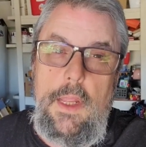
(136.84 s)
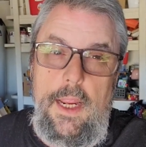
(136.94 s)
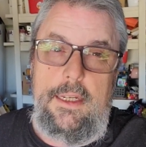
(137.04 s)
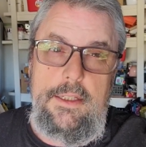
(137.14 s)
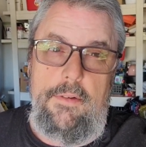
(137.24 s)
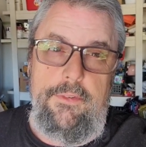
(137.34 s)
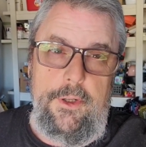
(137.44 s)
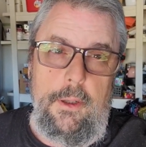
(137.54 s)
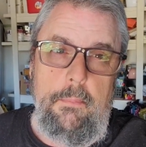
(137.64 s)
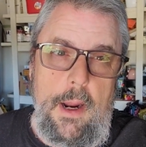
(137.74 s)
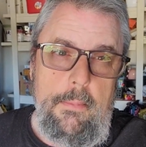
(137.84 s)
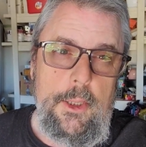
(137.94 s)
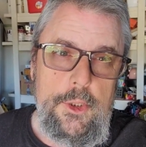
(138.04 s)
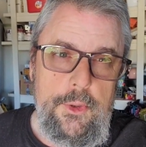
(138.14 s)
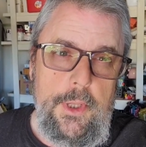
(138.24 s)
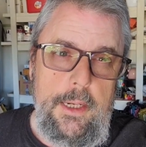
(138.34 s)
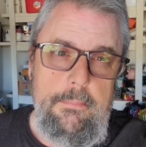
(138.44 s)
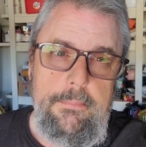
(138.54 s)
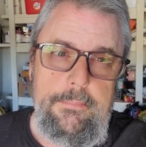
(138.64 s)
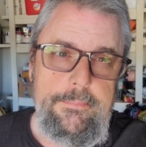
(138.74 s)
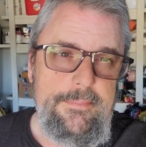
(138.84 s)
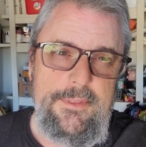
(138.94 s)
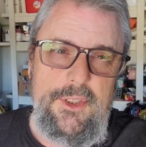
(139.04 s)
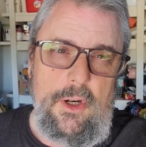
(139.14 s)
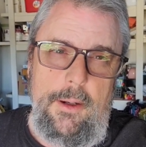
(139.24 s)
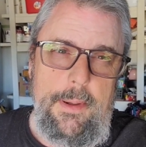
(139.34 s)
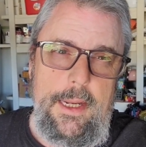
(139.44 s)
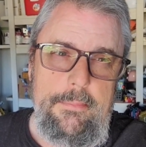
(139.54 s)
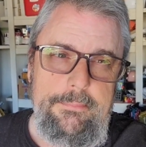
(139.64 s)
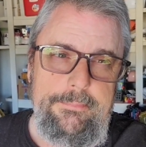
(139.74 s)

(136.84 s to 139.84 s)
except for your bobber dream. Sorry, man.